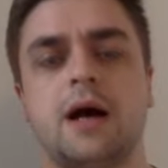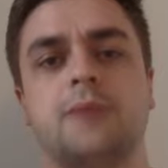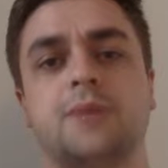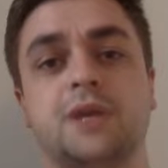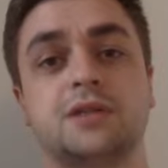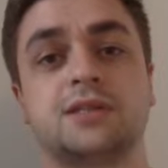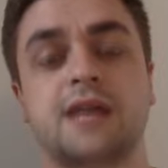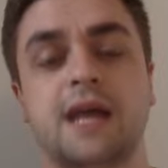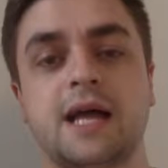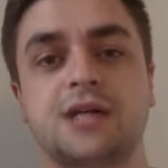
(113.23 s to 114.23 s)
because
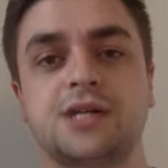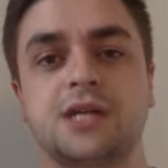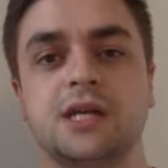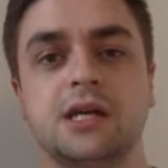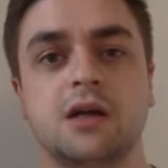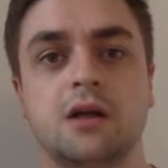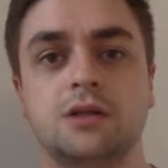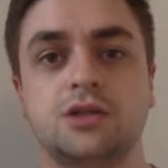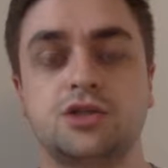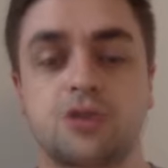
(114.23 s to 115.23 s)
that actually
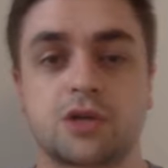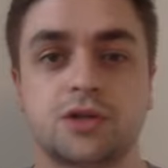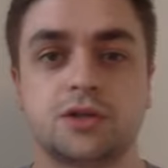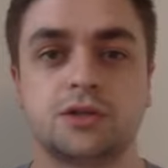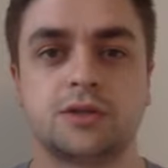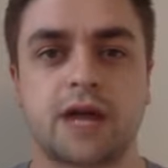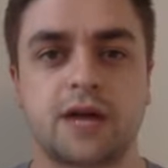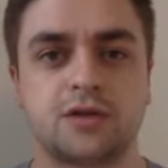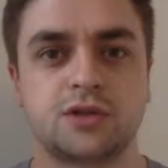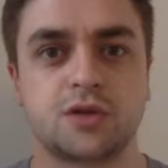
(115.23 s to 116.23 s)
includes instructions on
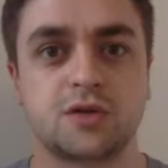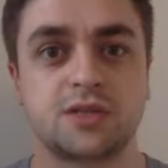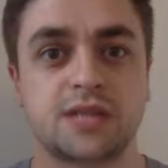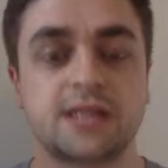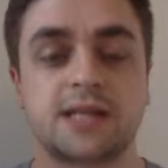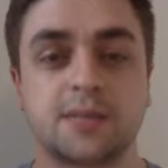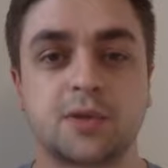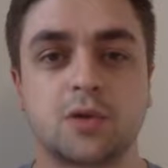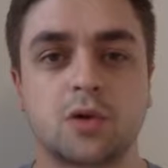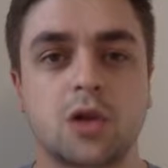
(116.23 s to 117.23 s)
how to set
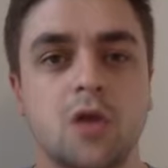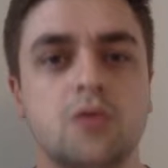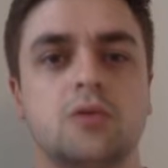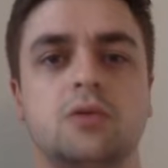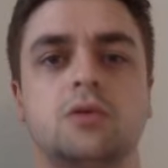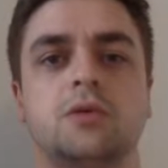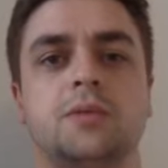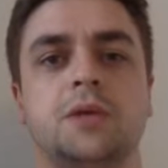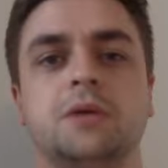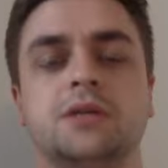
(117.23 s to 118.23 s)
up your local
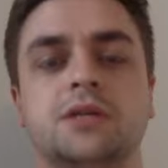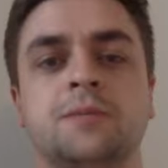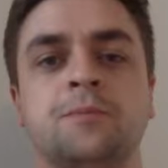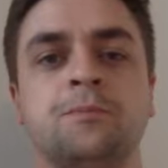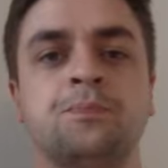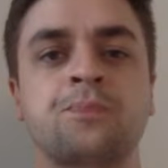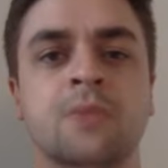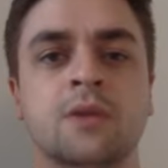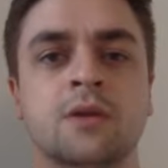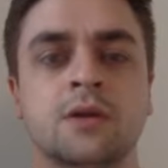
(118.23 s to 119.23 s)
computer
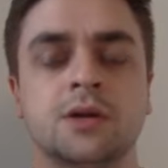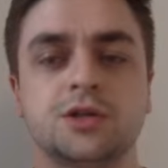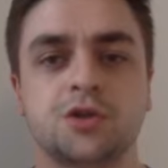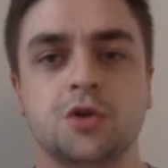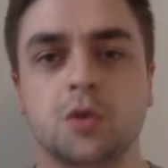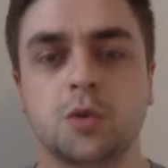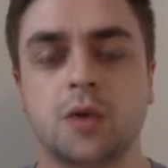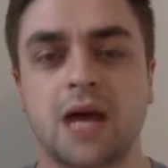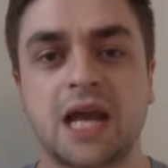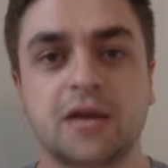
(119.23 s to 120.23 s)

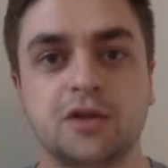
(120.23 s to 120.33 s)
to allow you